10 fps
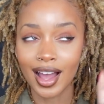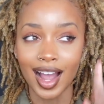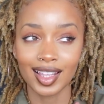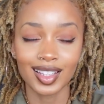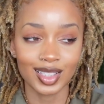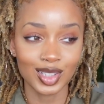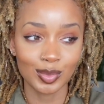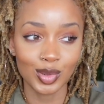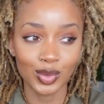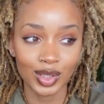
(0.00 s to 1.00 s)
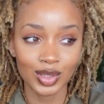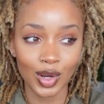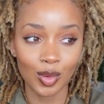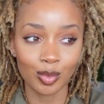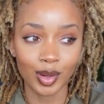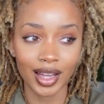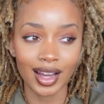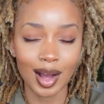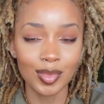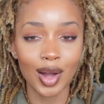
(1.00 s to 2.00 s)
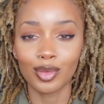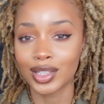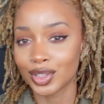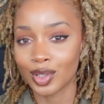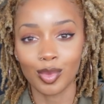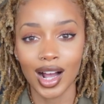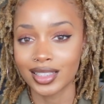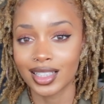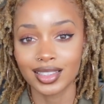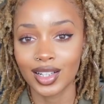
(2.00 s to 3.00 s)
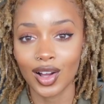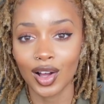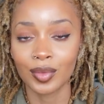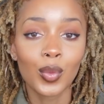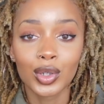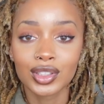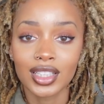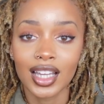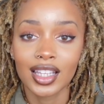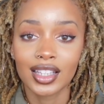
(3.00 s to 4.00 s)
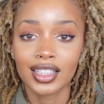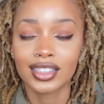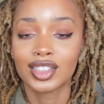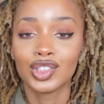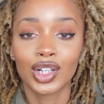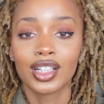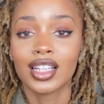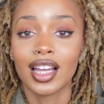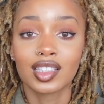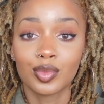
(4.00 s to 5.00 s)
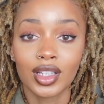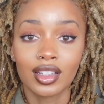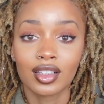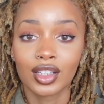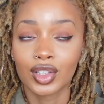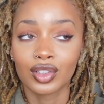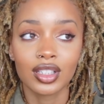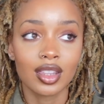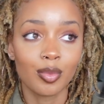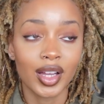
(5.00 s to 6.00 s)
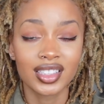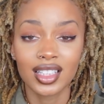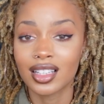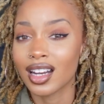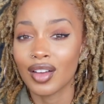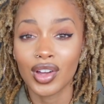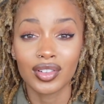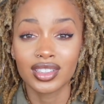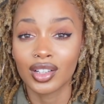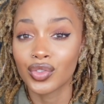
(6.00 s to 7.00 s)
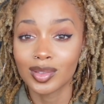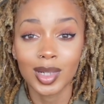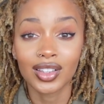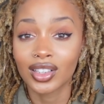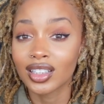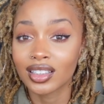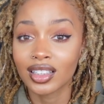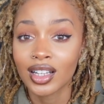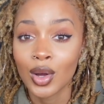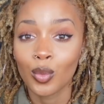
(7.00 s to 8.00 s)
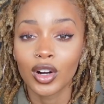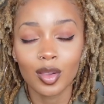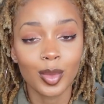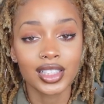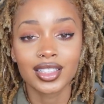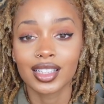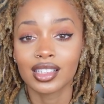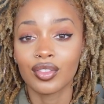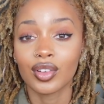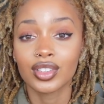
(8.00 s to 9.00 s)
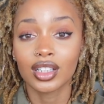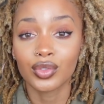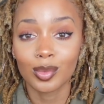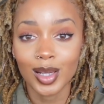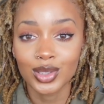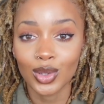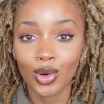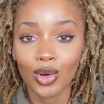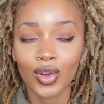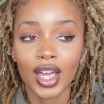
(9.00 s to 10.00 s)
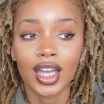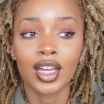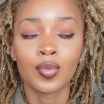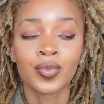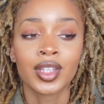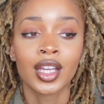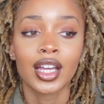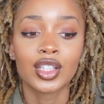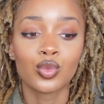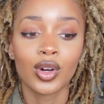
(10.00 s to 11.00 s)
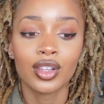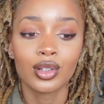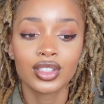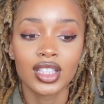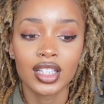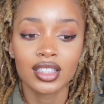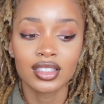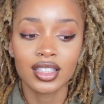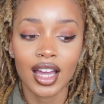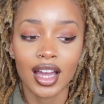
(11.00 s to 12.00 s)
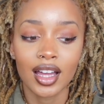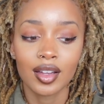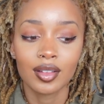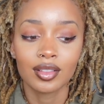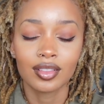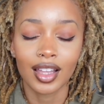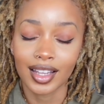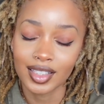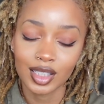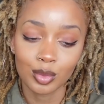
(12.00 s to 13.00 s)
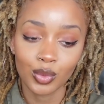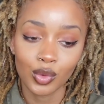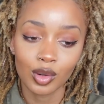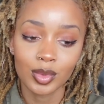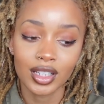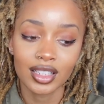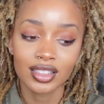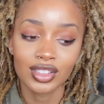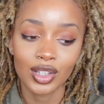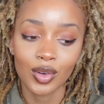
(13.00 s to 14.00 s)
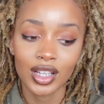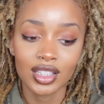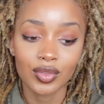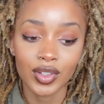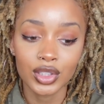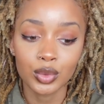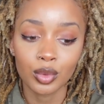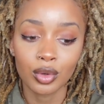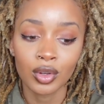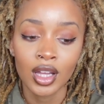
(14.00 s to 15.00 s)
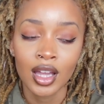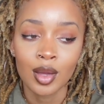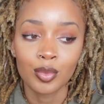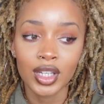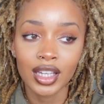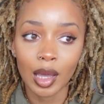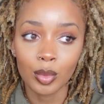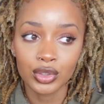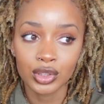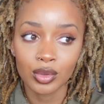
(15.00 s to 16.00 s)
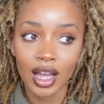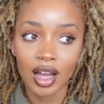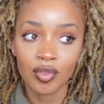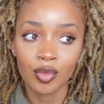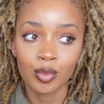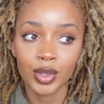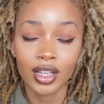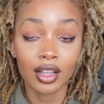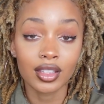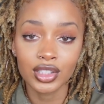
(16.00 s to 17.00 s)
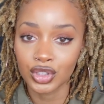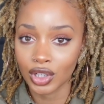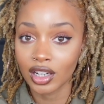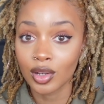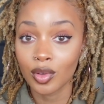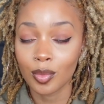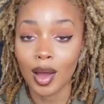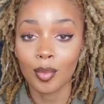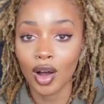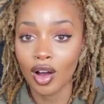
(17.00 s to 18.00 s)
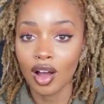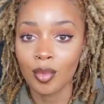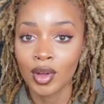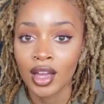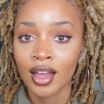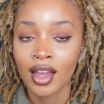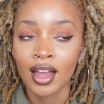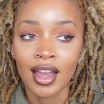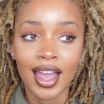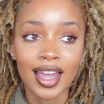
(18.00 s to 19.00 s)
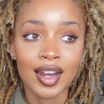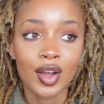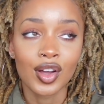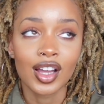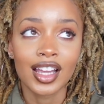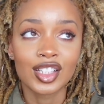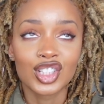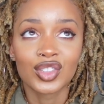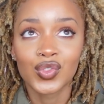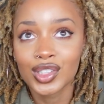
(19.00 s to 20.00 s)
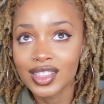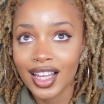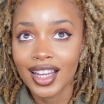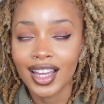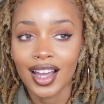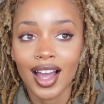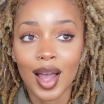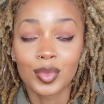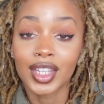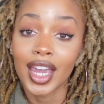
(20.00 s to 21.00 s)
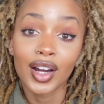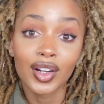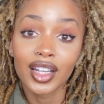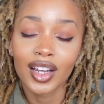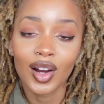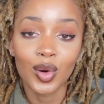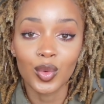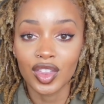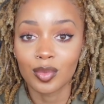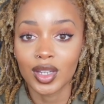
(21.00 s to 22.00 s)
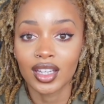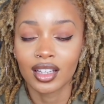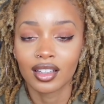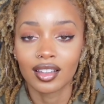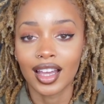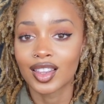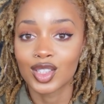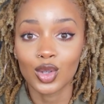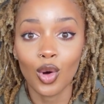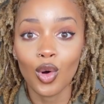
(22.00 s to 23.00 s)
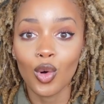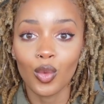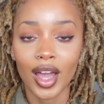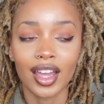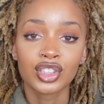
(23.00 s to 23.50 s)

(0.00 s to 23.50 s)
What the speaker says: I think that's gonna be really dope, but I'm not rushing the process at all. I will say that this journey has been literally the best thing that I've ever done for my look, one of the best things I've ever done for my soul. And it's one of those things that, like I said before, because it's so individual, being able to have begun this journey with my mom, and it just feels like I'm carrying her with me like this whole way.